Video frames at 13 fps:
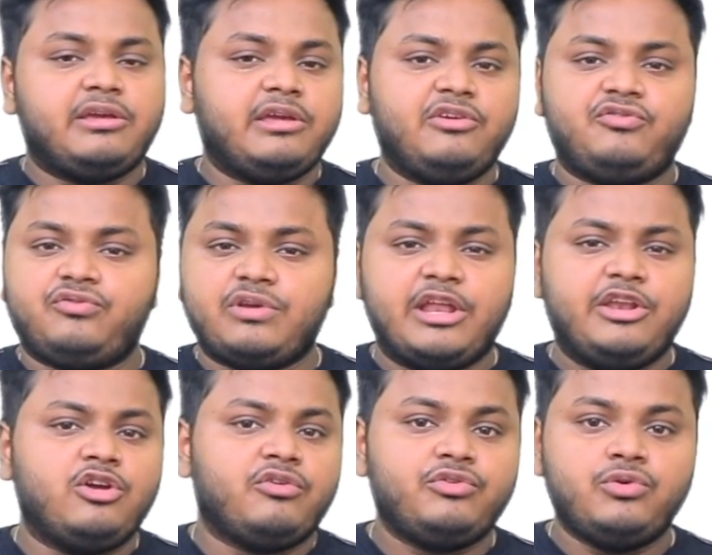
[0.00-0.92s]
if
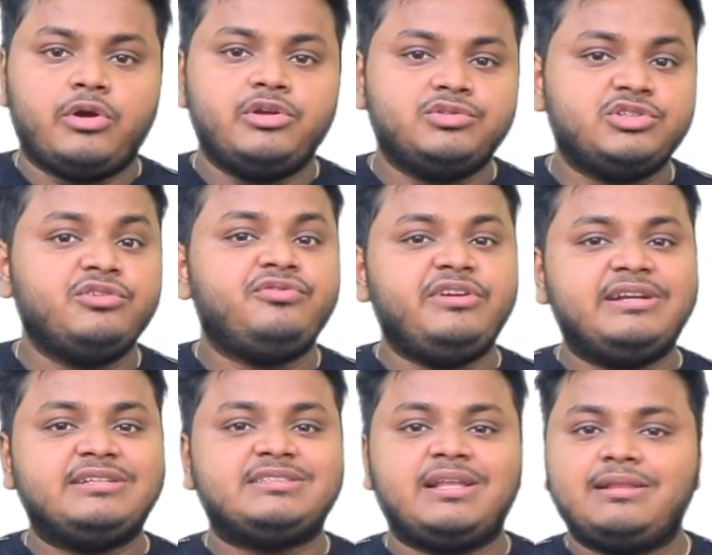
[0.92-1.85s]
any of you are using
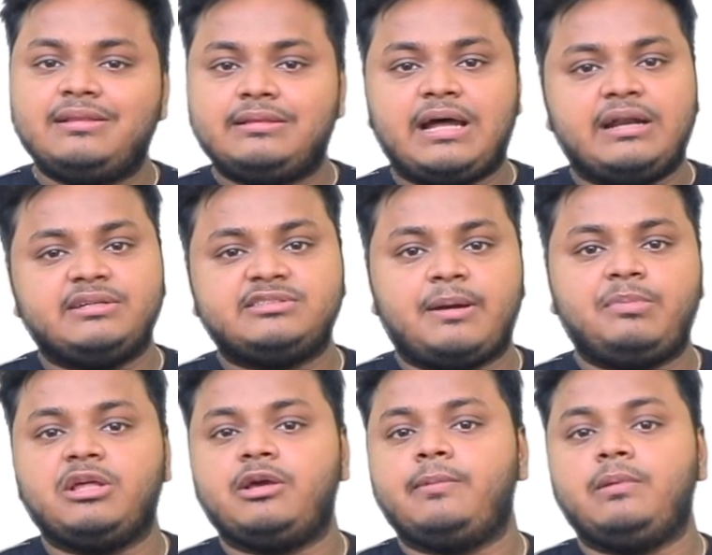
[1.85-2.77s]
feeds, then that is
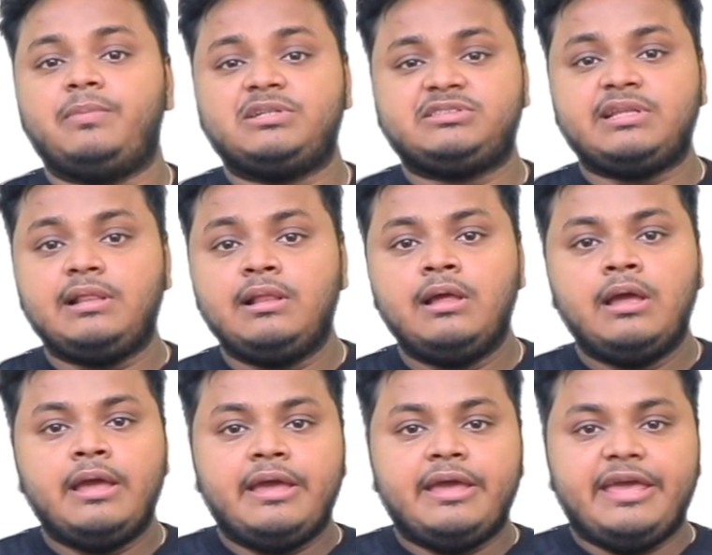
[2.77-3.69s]
applicable. But still,
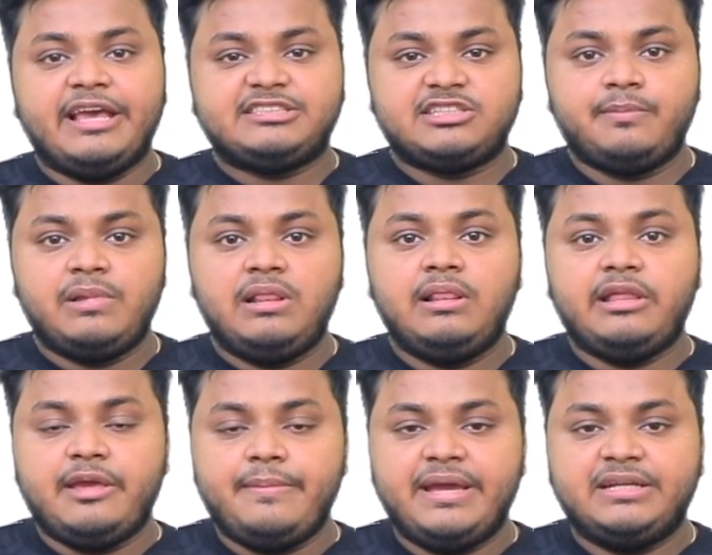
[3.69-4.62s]

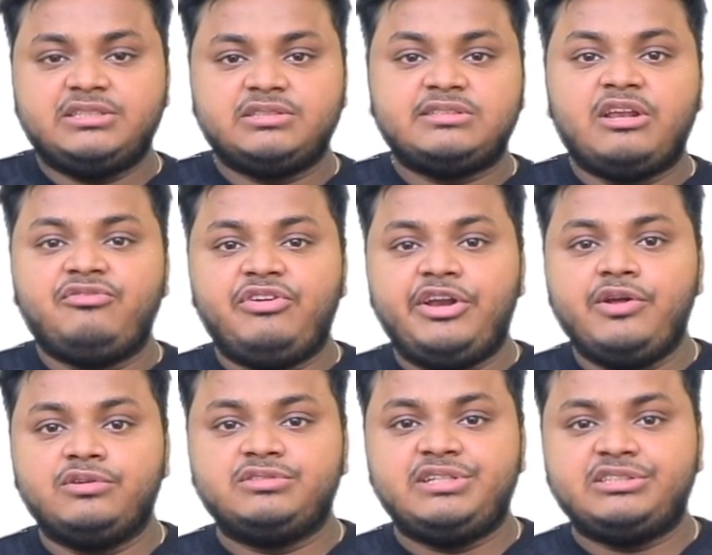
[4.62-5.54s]
XML, images and
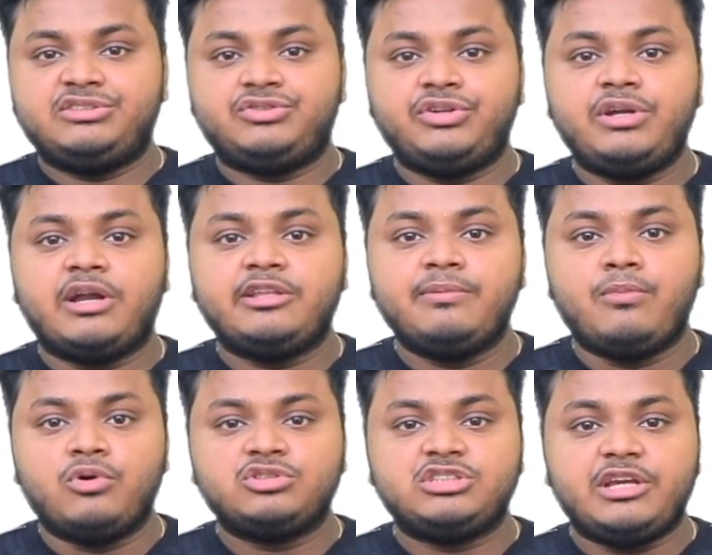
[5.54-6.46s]
videos, these 3 are the
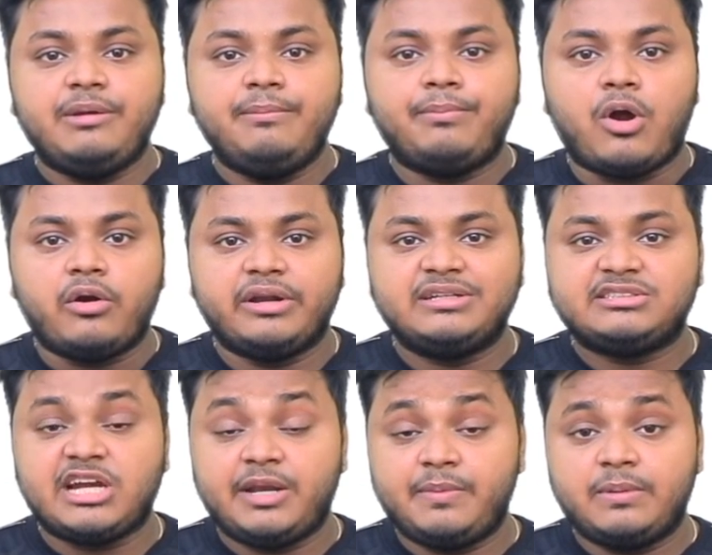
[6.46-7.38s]
most important
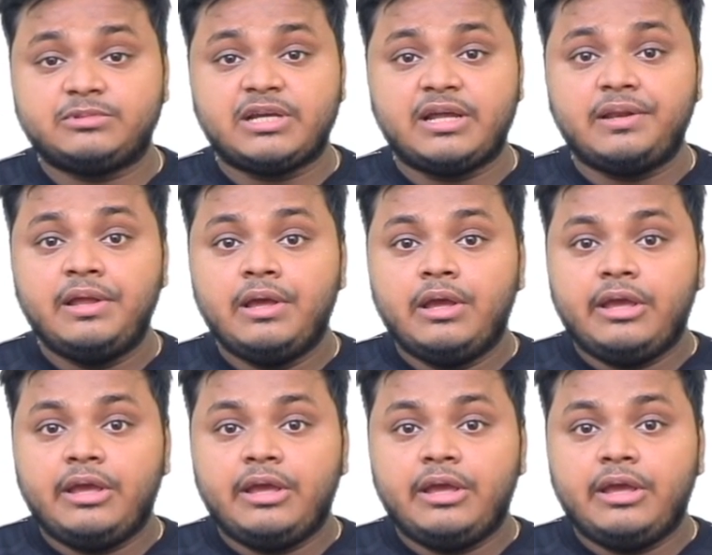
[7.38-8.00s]
sitemaps, and